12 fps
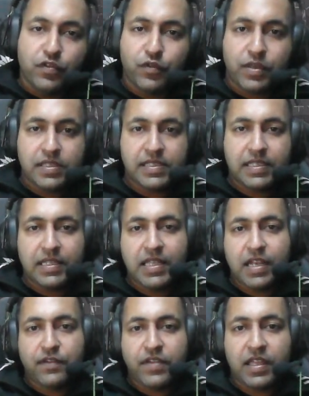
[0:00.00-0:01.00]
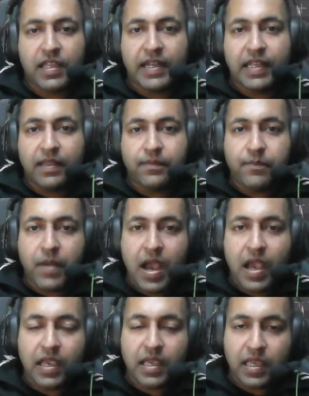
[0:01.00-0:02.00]
you can see that we are getting
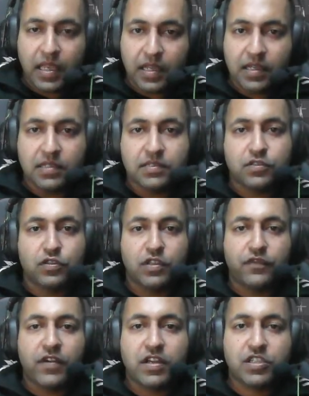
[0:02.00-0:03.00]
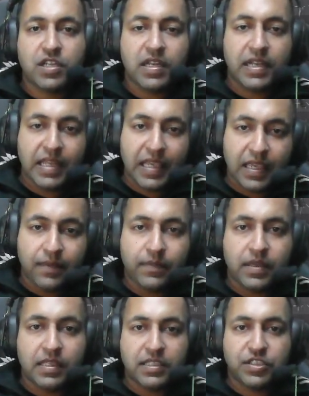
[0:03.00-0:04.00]
my inner. So the function
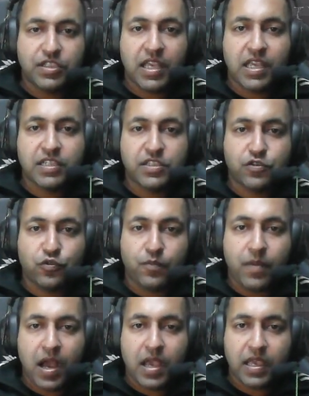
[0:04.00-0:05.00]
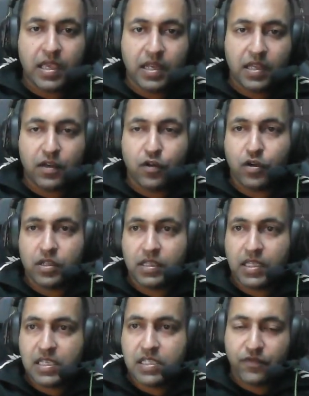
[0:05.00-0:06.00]
name is changed to my inner or
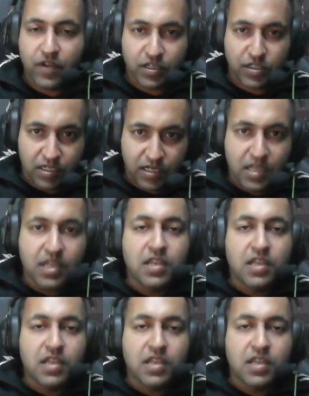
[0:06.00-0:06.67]
this function.